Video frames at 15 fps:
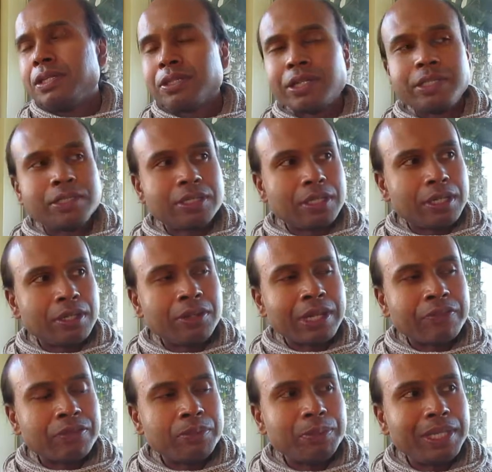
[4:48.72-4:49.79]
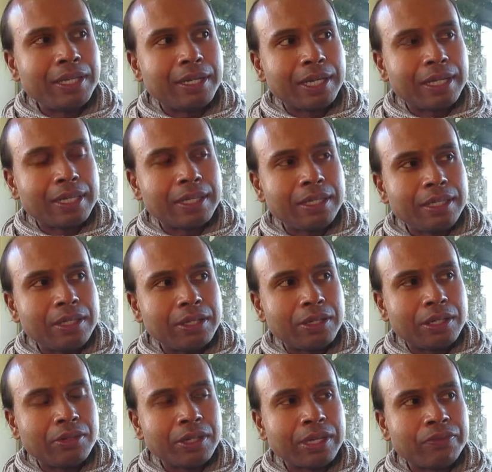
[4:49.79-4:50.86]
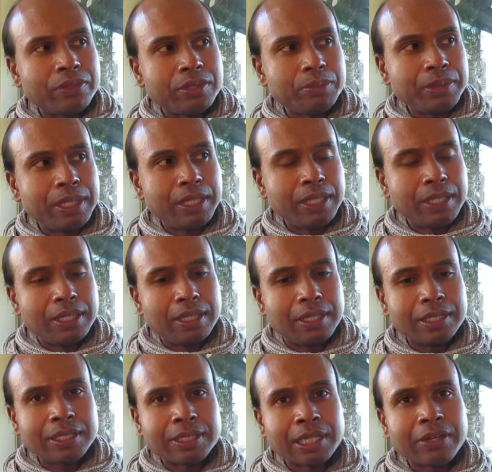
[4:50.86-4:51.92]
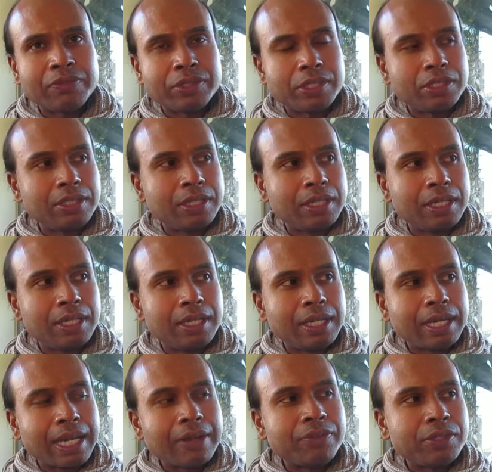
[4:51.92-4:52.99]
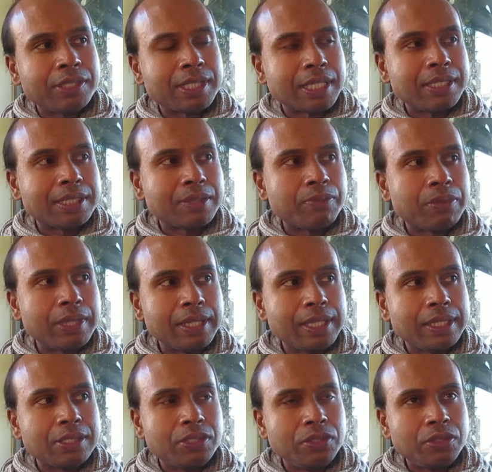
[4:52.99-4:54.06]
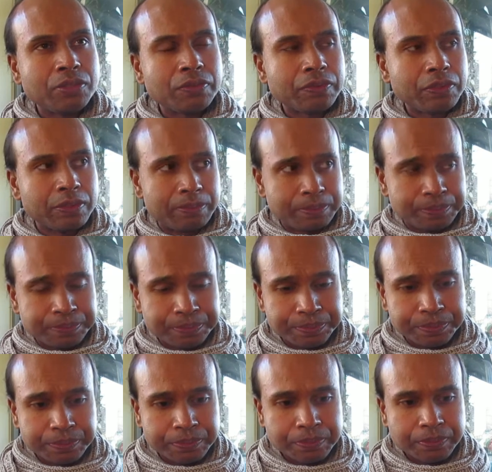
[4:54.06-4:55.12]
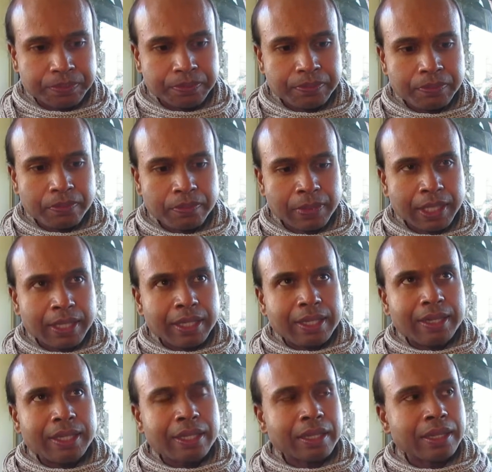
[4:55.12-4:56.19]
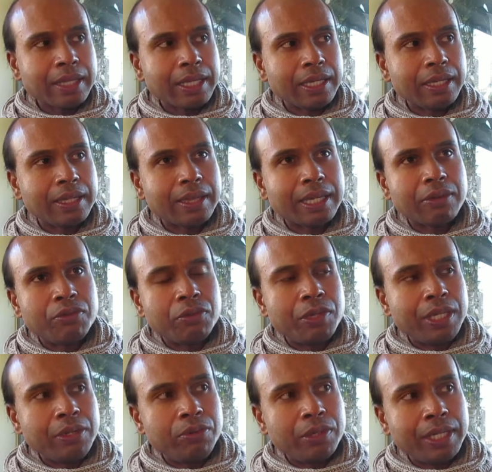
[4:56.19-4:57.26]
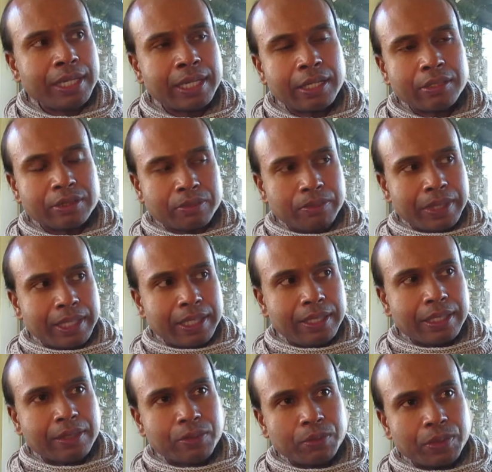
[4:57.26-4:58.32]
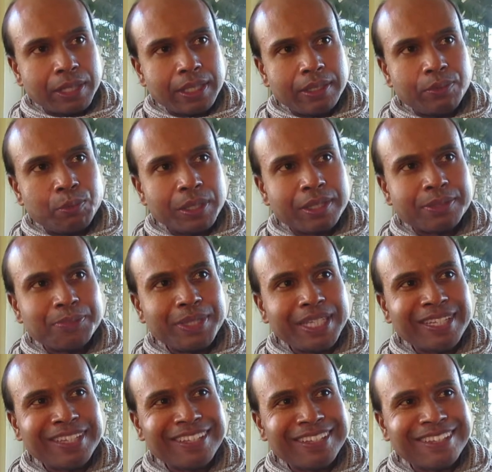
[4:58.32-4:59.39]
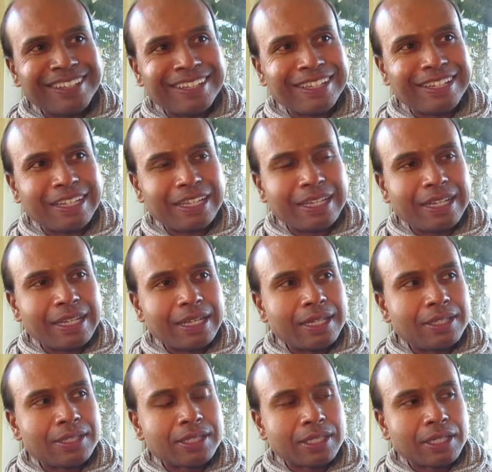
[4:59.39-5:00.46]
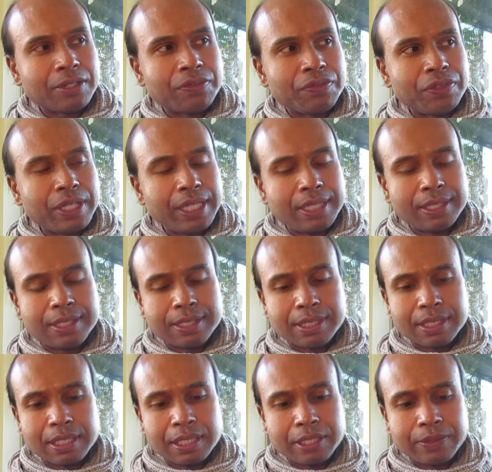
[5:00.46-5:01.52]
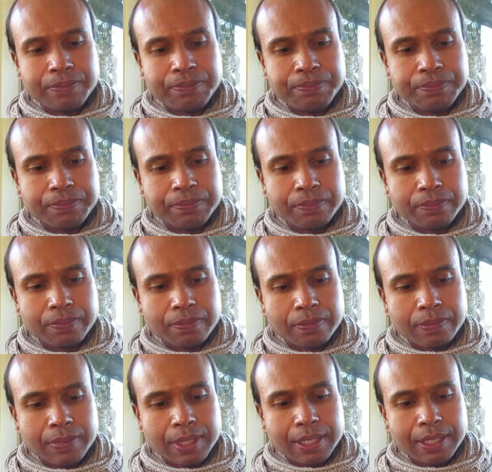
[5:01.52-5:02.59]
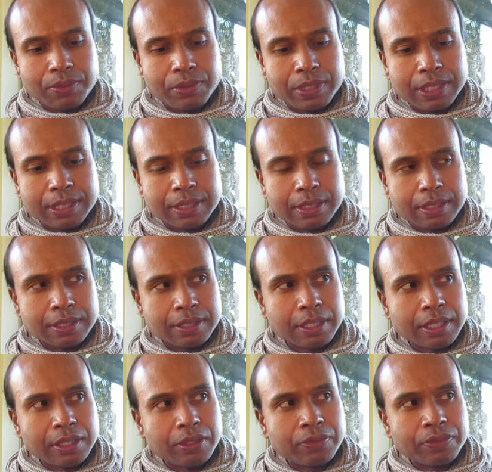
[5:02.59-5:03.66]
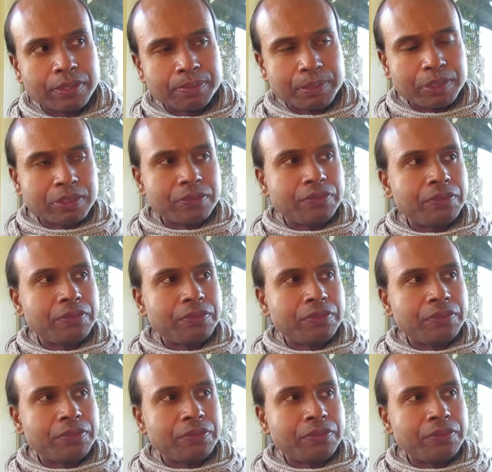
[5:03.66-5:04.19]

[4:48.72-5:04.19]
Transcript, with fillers: So I just I don't have to be like you know I don't have to be I just have to have to say something that's useful. The other thing that really really helped me like when with speaking and stuff is um, which is slightly off the spiritual